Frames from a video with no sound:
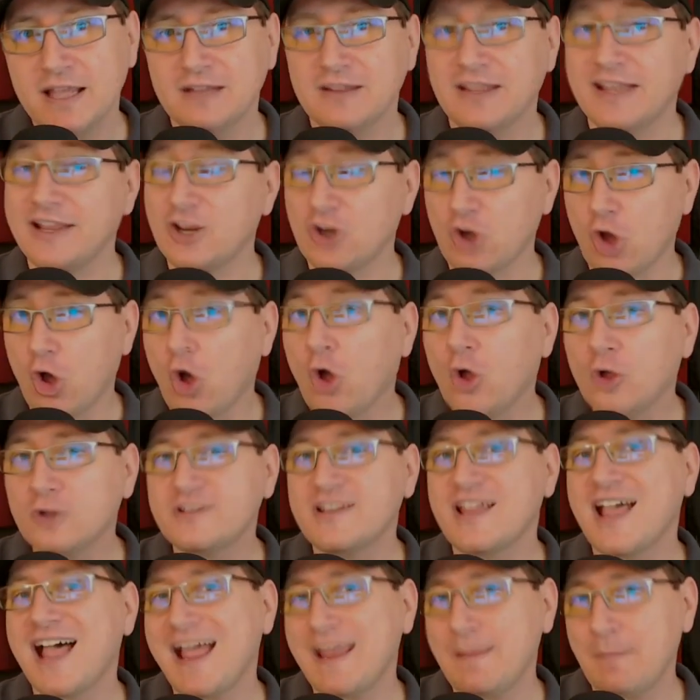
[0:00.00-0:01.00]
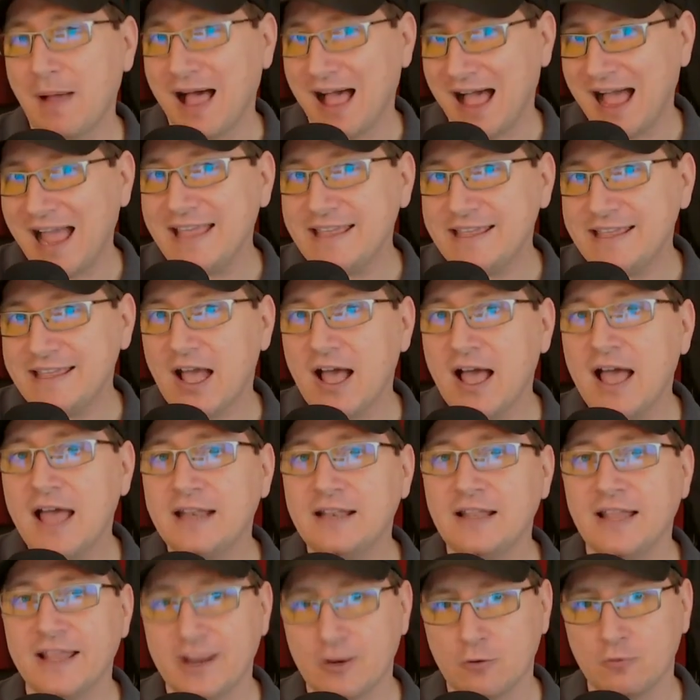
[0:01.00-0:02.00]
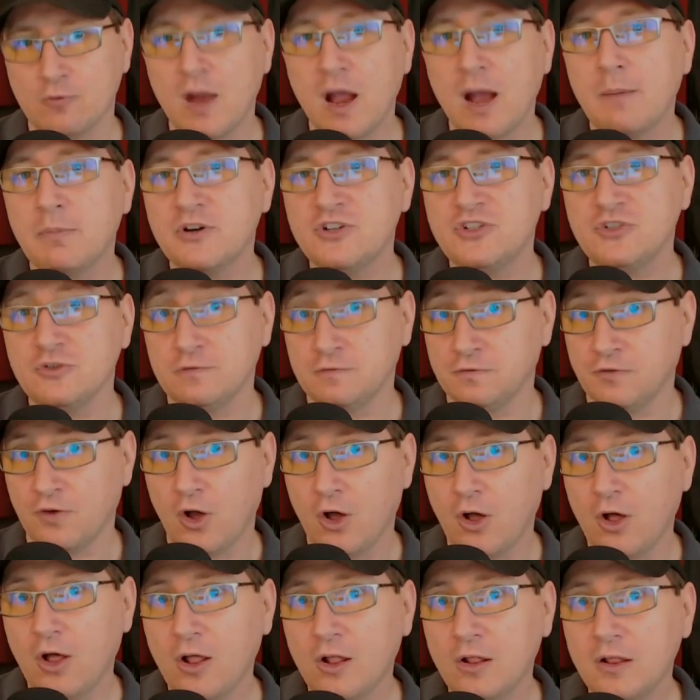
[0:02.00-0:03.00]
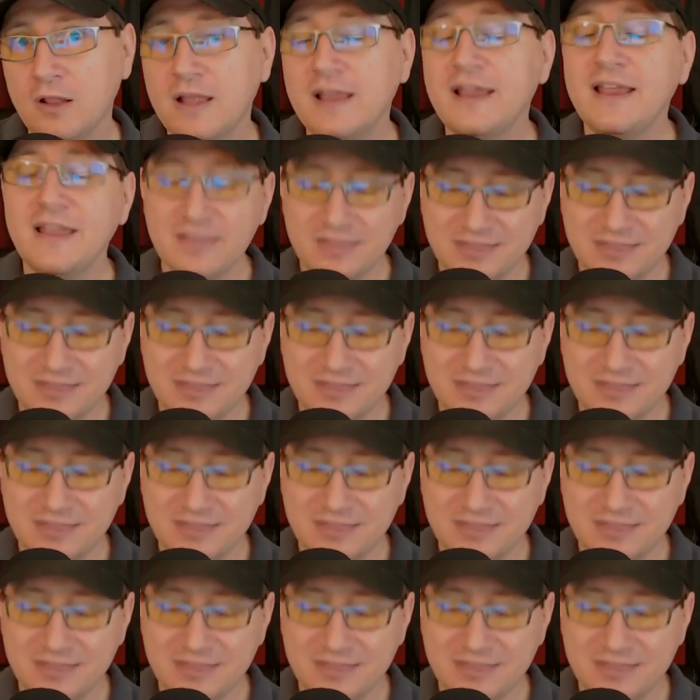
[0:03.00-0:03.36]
like an all-time icon, like a Robert Duvall.